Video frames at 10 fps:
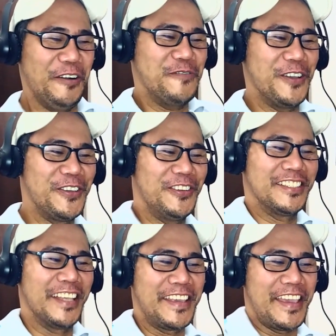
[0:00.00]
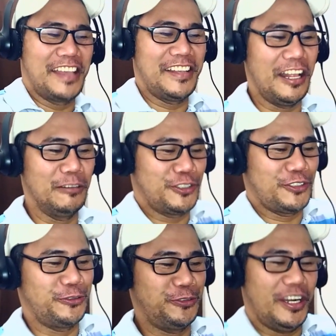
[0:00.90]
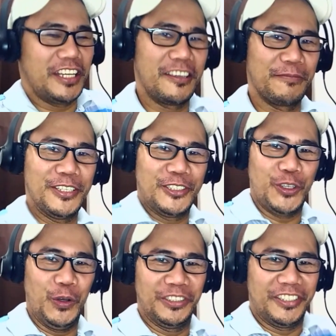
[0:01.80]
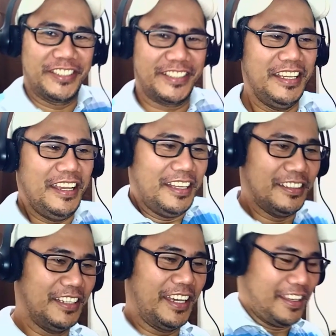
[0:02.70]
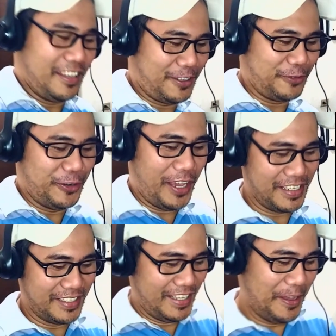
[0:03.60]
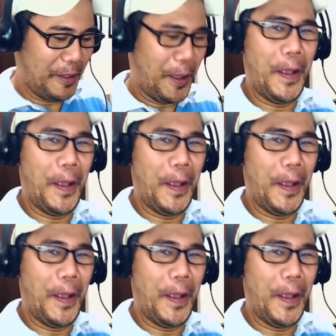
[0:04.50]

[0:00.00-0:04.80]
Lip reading: Oh my goodness, I can't help shrugging my shoulders like crazy.